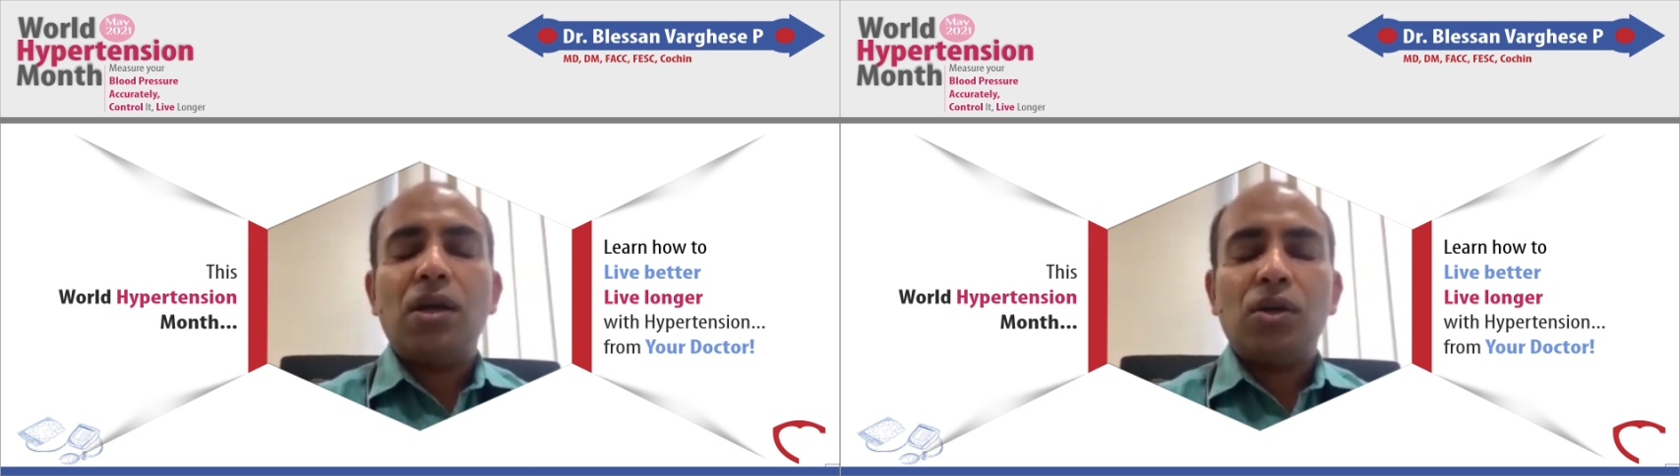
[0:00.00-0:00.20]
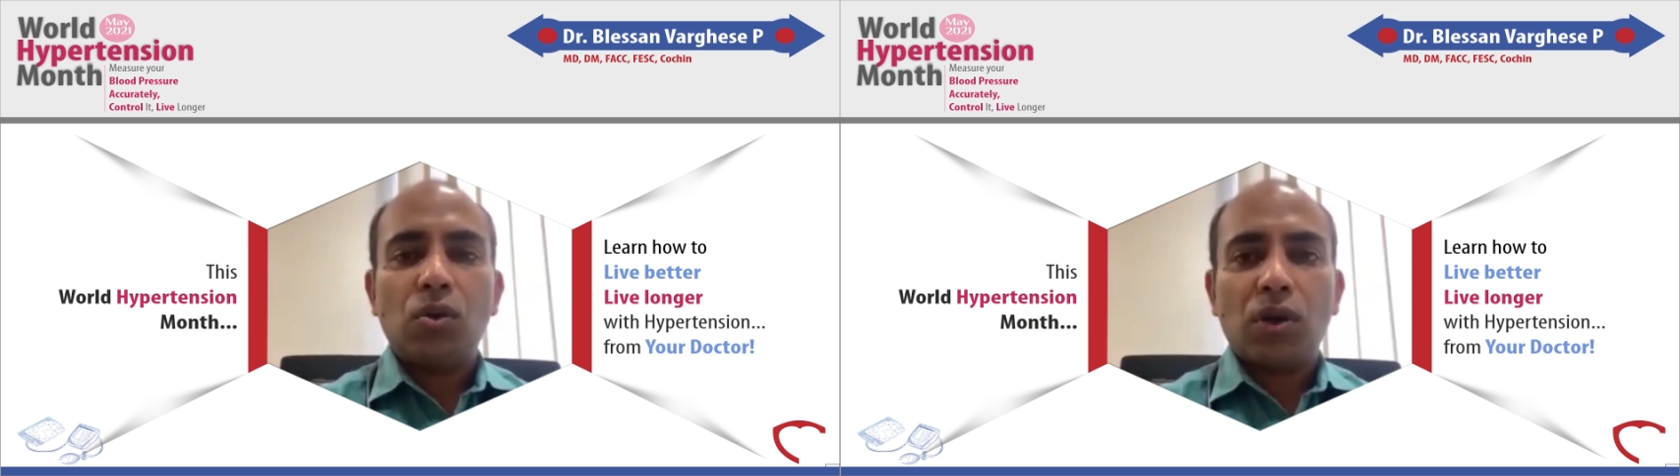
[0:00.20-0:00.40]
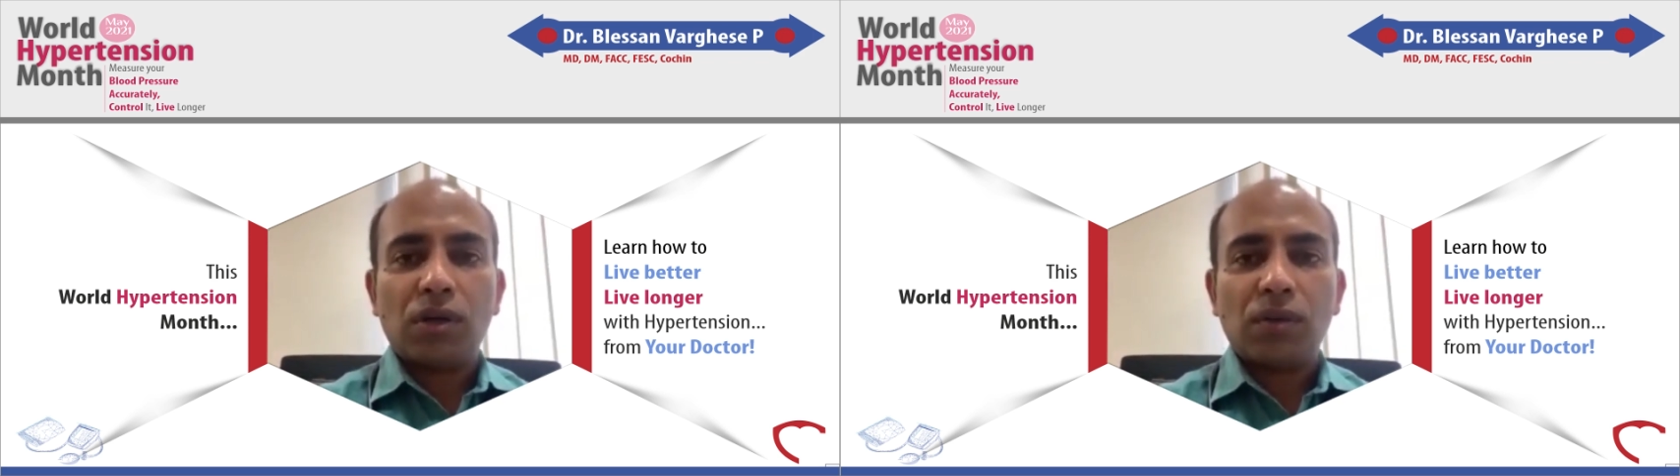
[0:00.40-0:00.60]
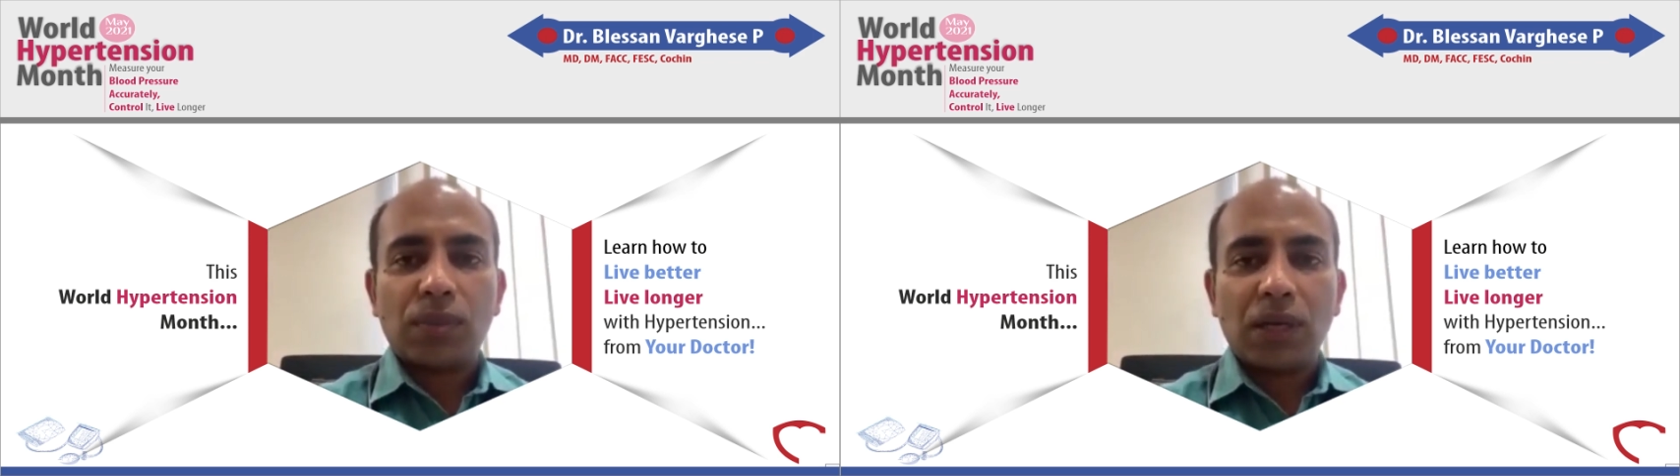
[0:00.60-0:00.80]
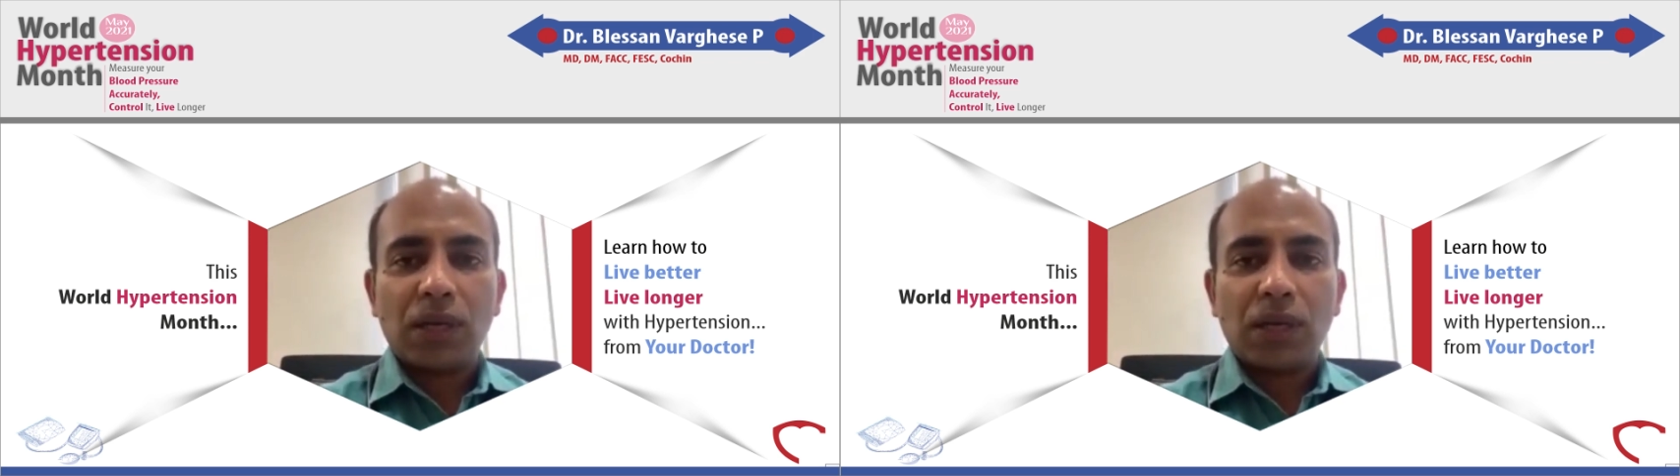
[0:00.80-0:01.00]
Your
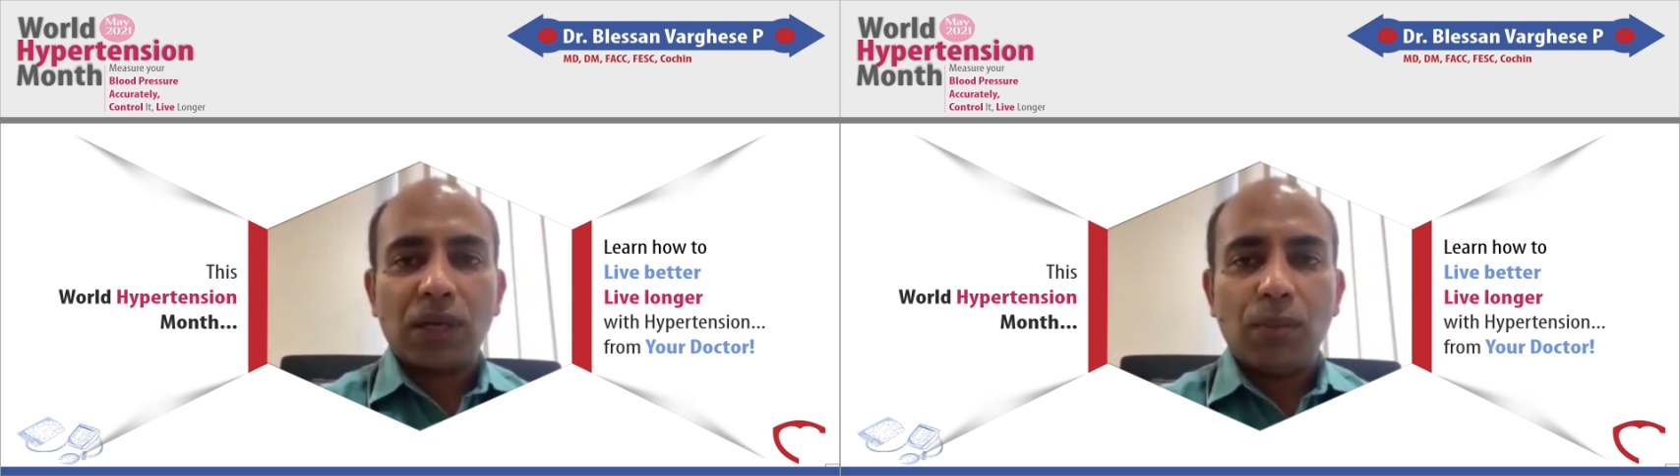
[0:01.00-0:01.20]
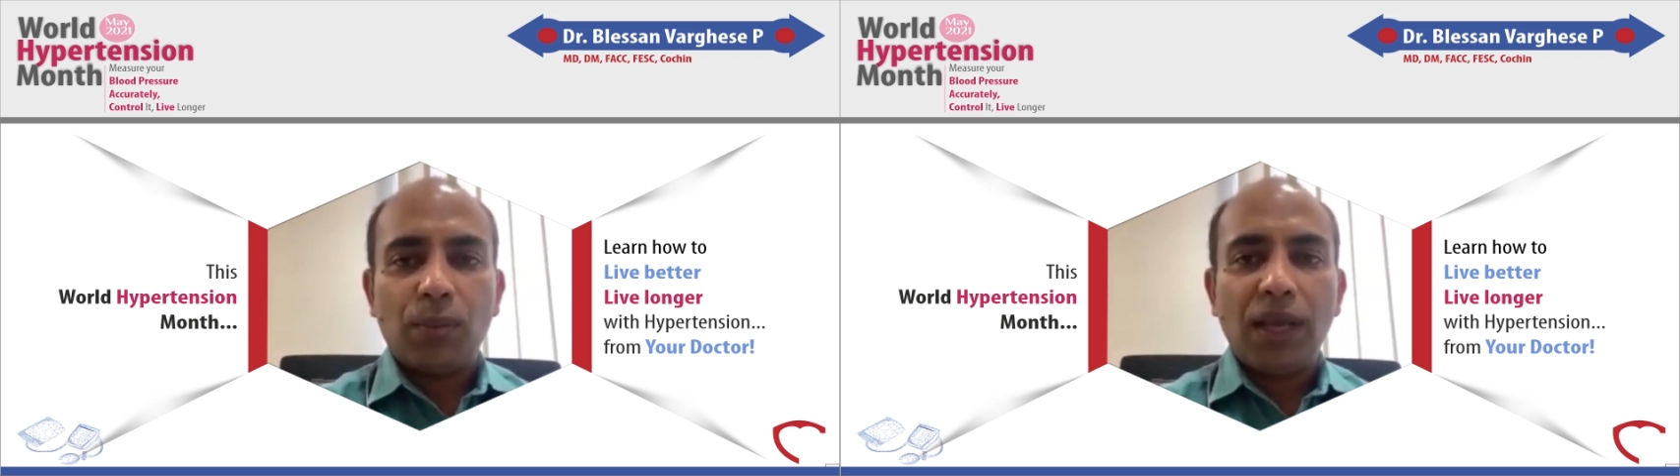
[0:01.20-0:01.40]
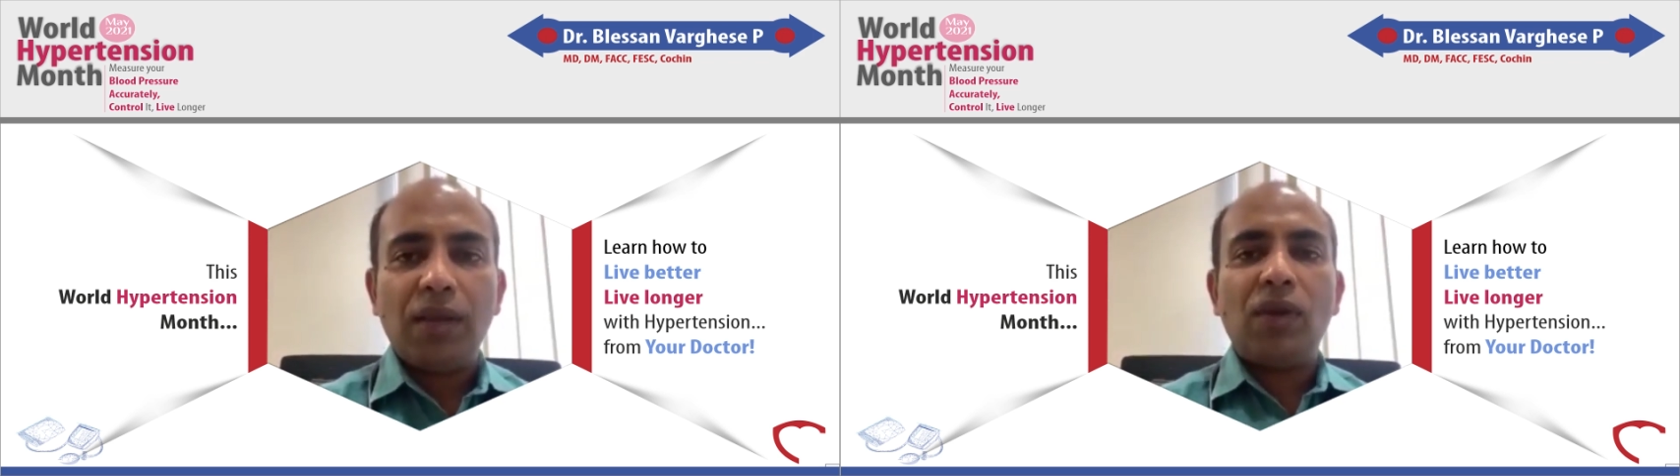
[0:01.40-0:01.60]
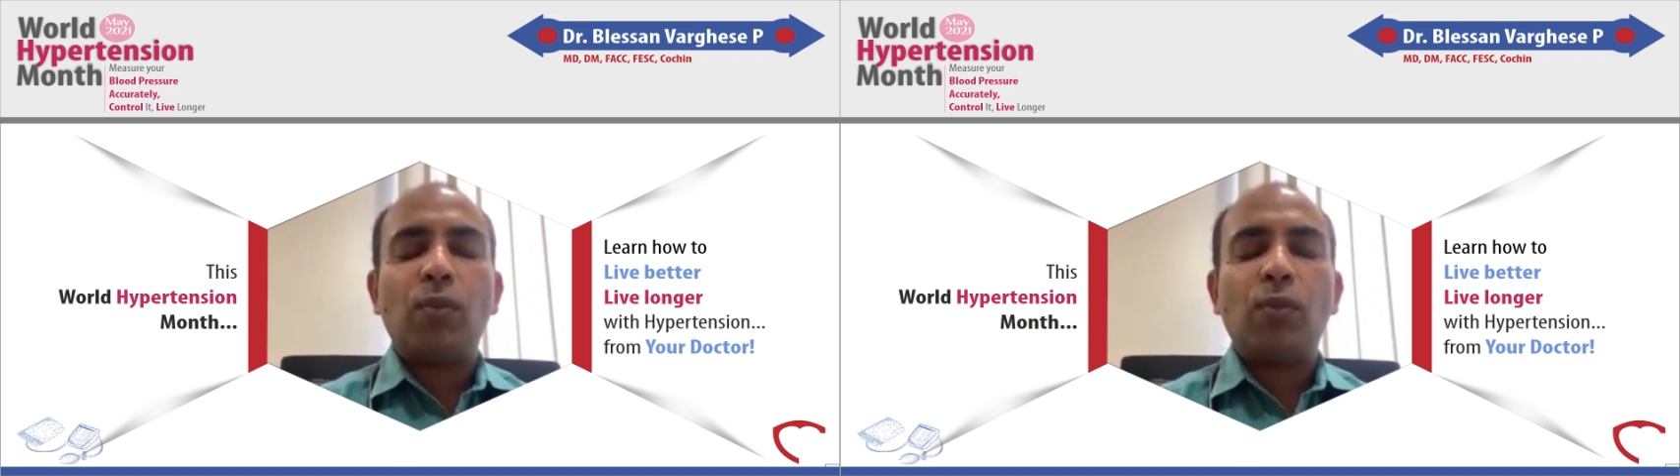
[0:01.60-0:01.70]
brain